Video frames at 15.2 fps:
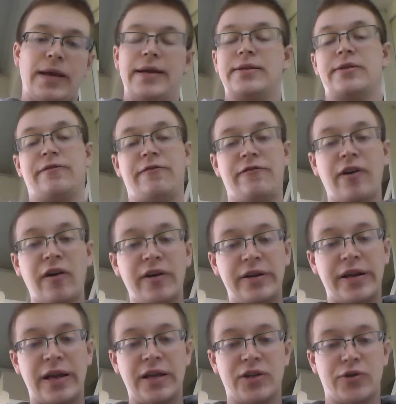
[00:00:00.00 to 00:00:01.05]
It's a very
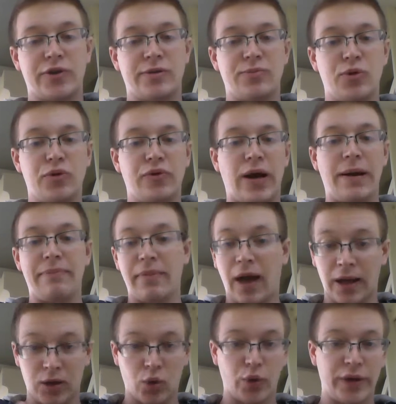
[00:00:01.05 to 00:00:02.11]
dangerous move. I'm
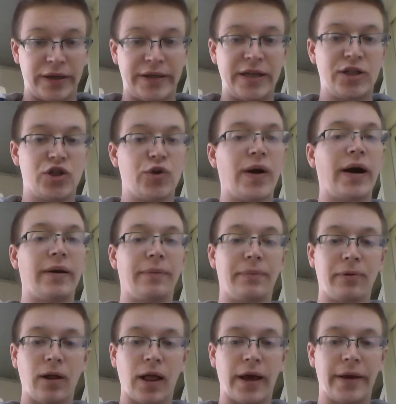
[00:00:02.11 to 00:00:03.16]
not going to teach you how to
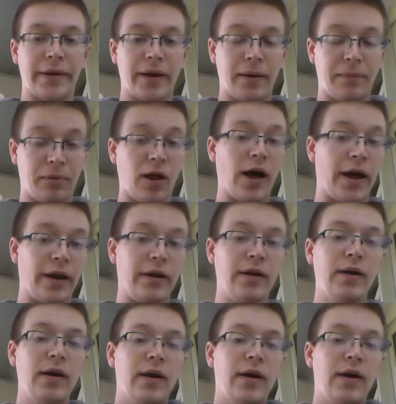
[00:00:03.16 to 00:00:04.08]
apply it